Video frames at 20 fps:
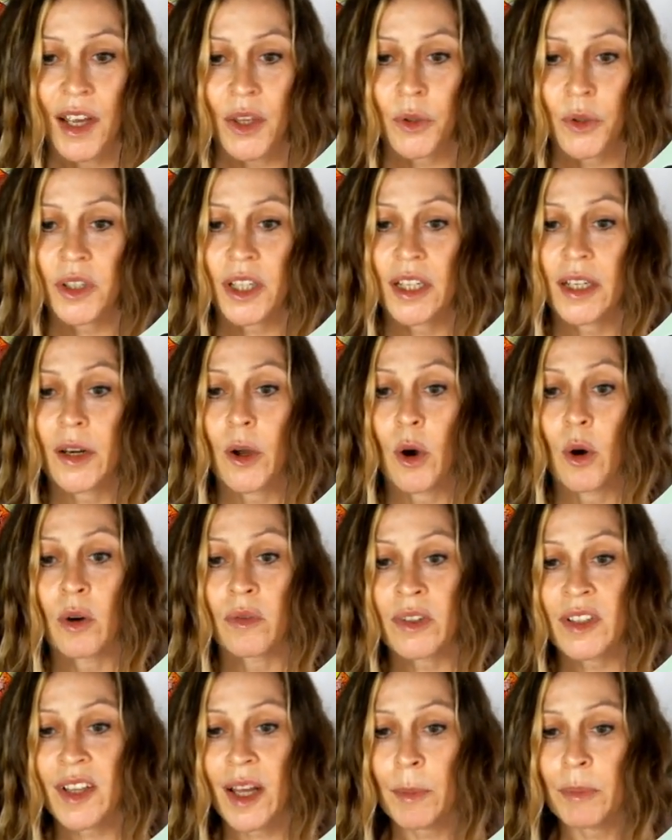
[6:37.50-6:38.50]
You can
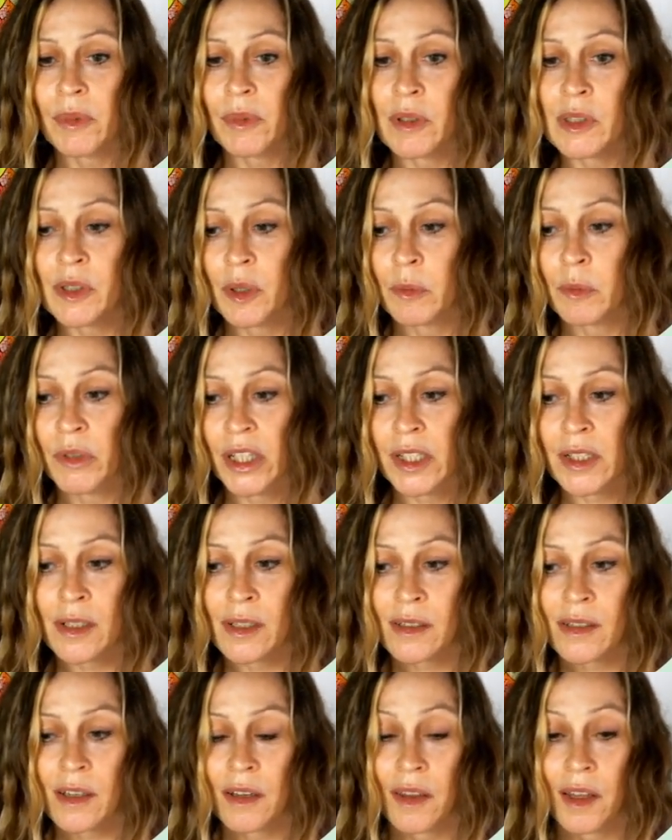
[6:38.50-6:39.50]
overlap those home
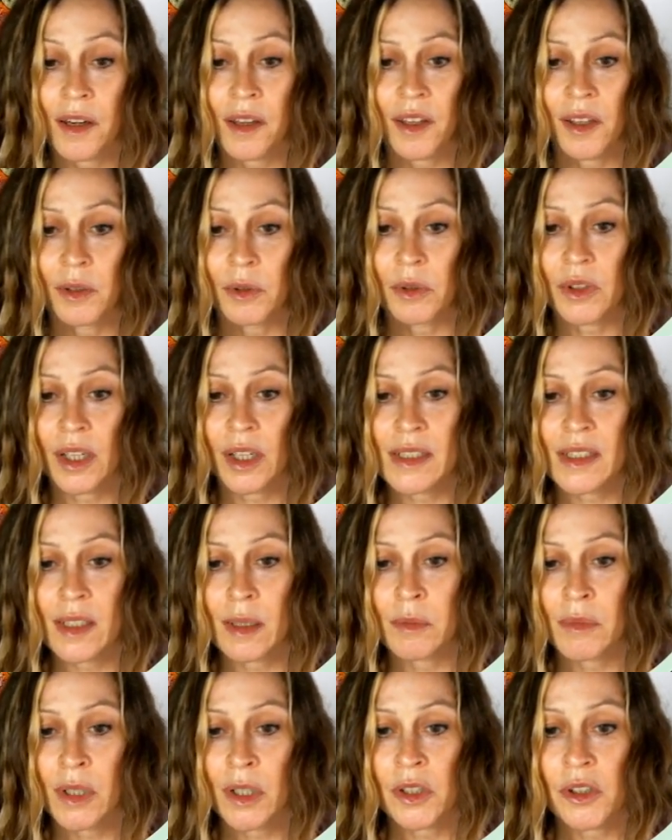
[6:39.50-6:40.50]
ranges and then equalize them
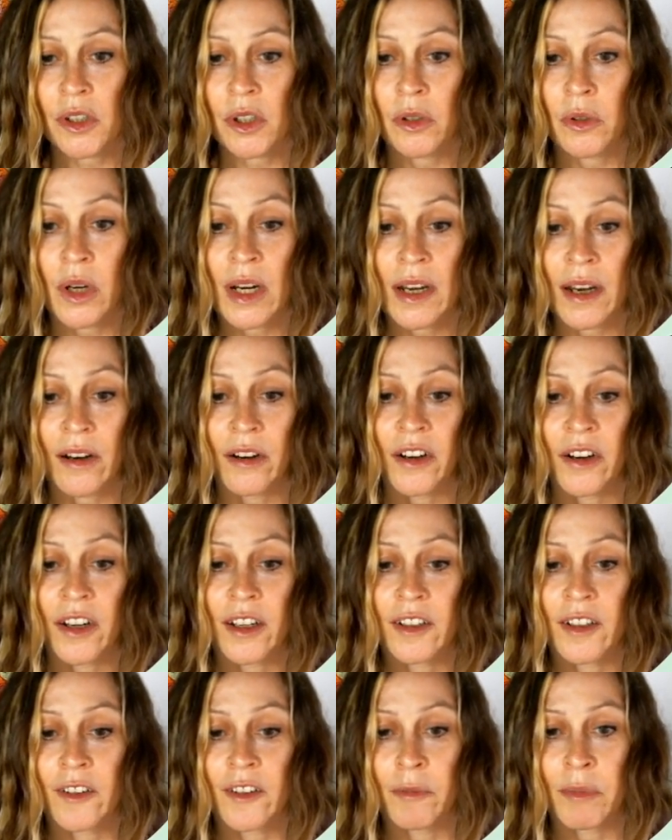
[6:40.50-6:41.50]
to show an
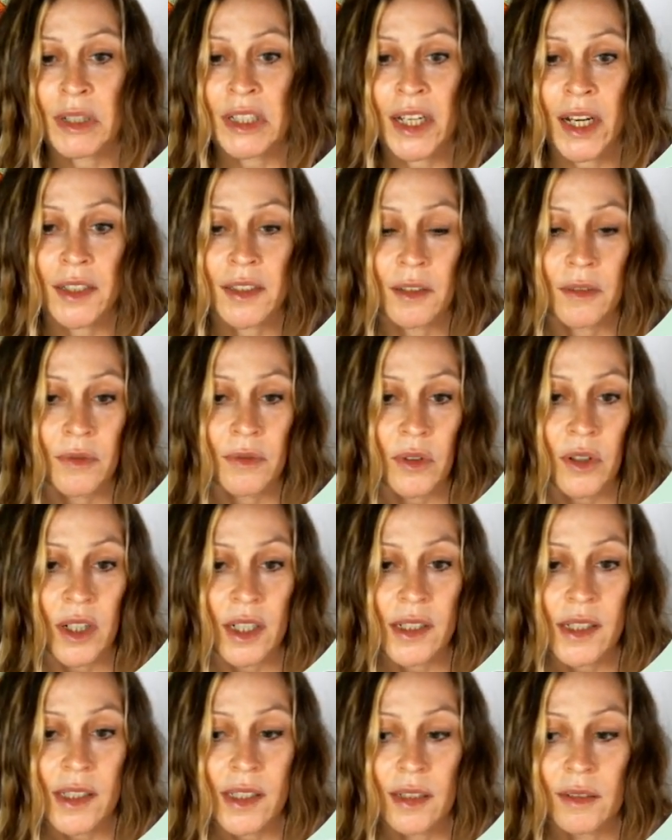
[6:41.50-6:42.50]
area of protected
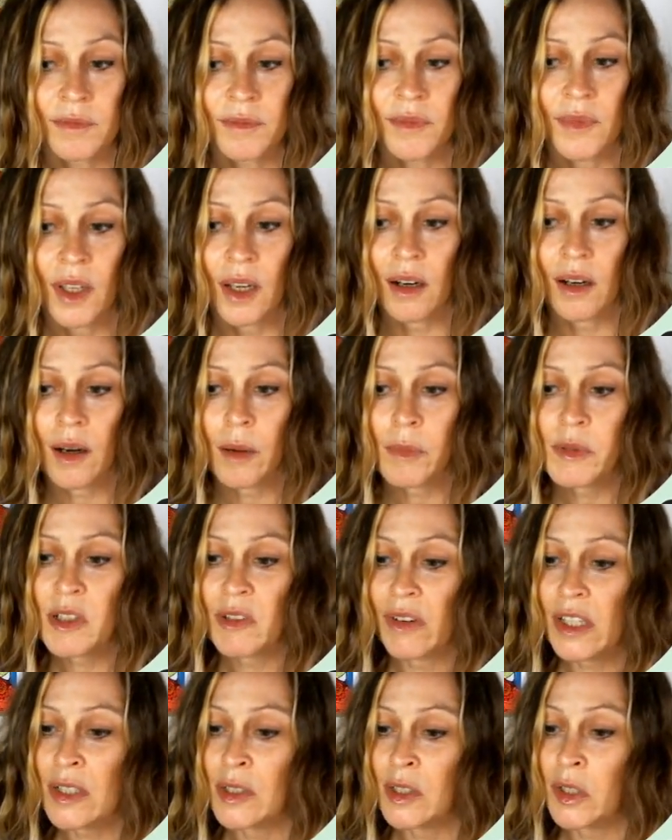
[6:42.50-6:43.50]
forest. Our
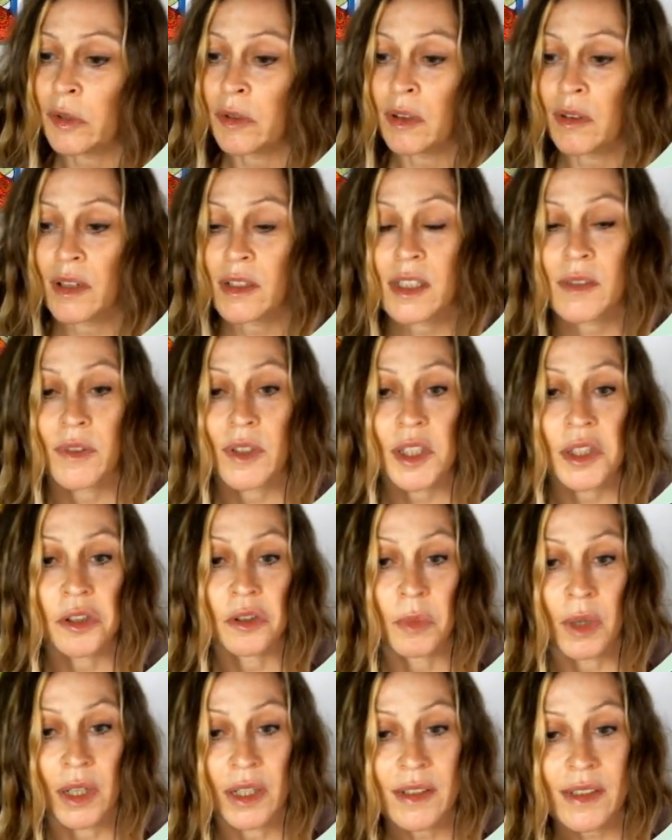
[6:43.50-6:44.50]
observations only lasted two
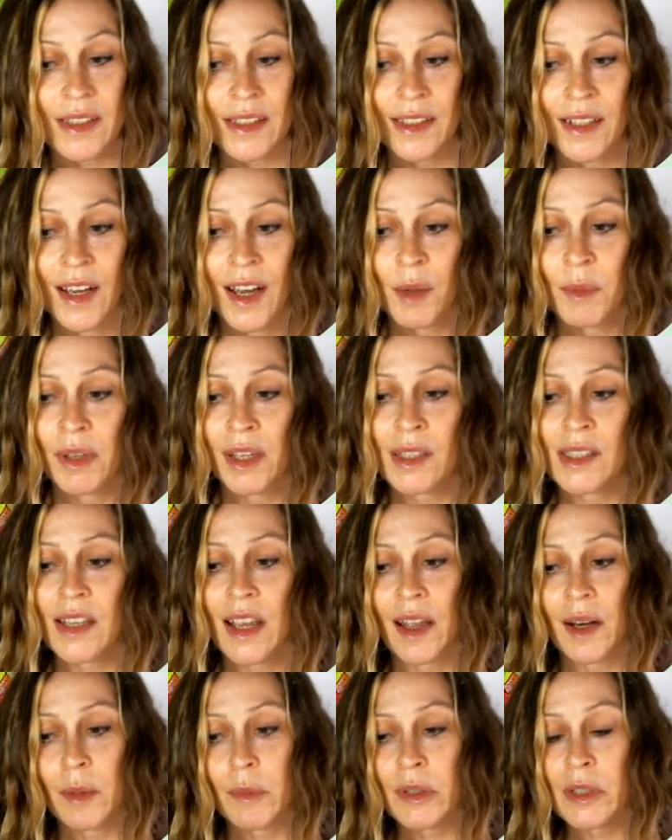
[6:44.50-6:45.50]
months because
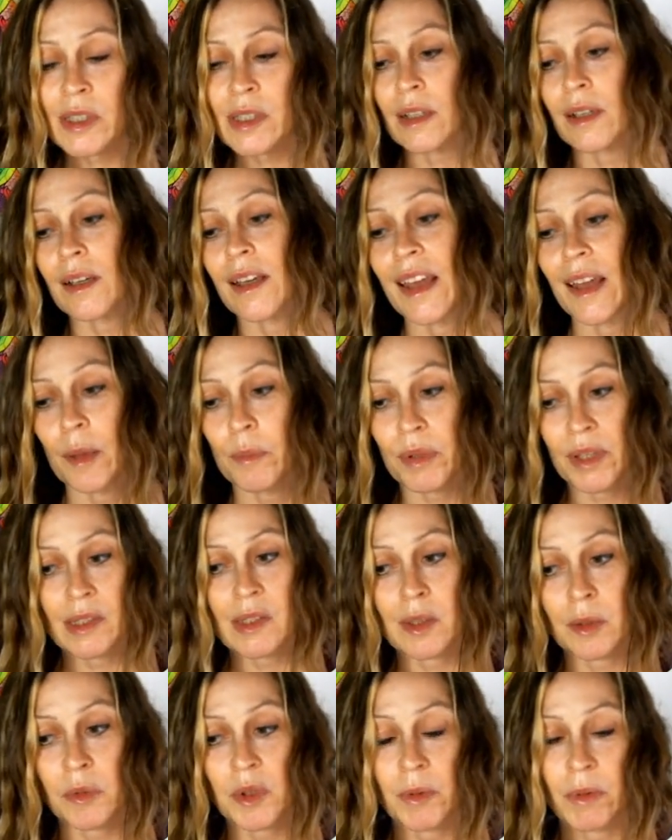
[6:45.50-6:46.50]
animals can't be
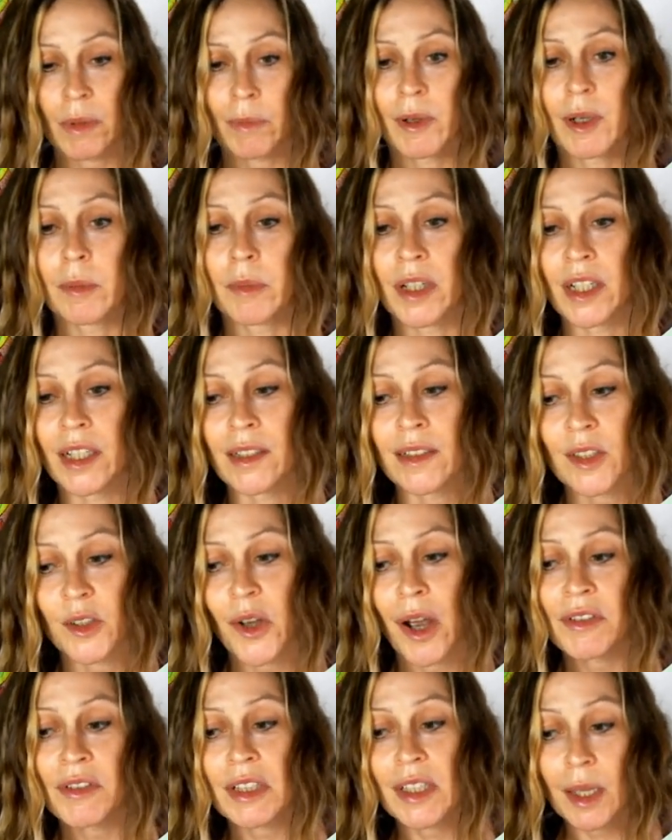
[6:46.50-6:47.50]
assumed to be permanent. You
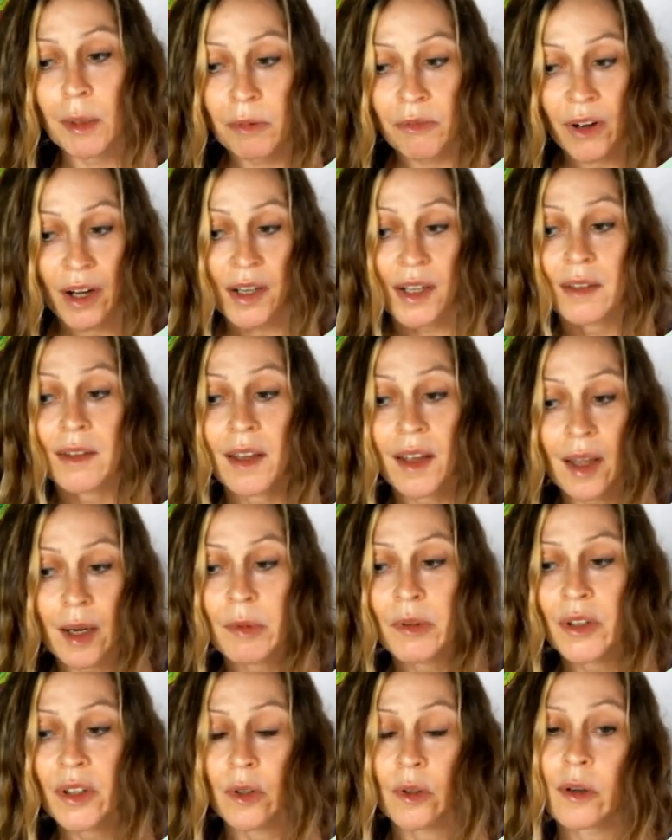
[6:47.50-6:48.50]
have to keep finding the
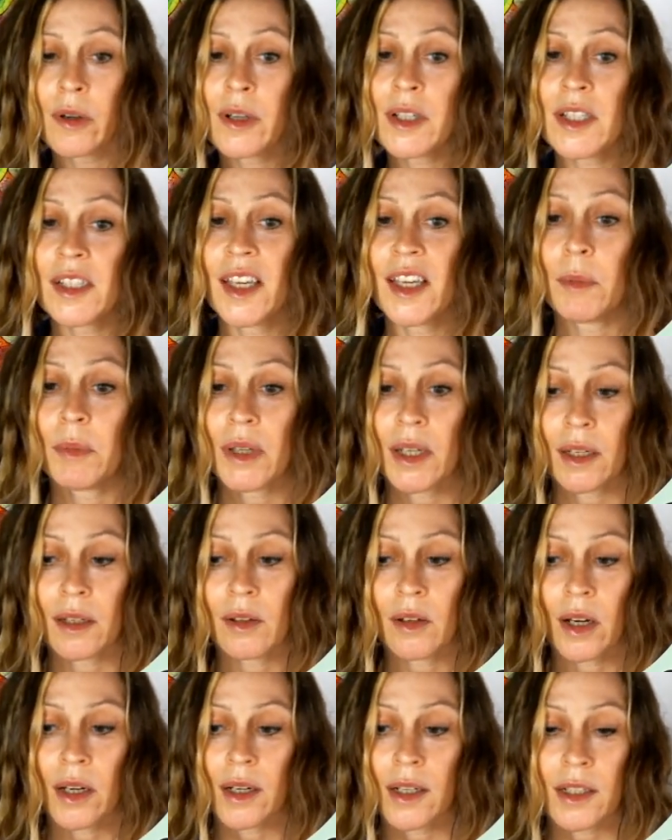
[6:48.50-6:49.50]
animal in order to keep getting
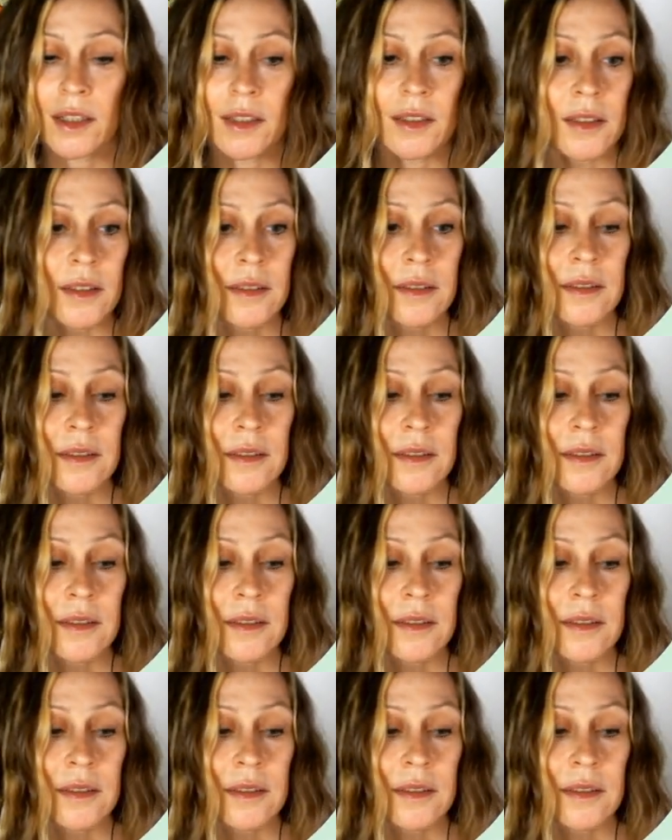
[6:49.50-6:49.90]
credited.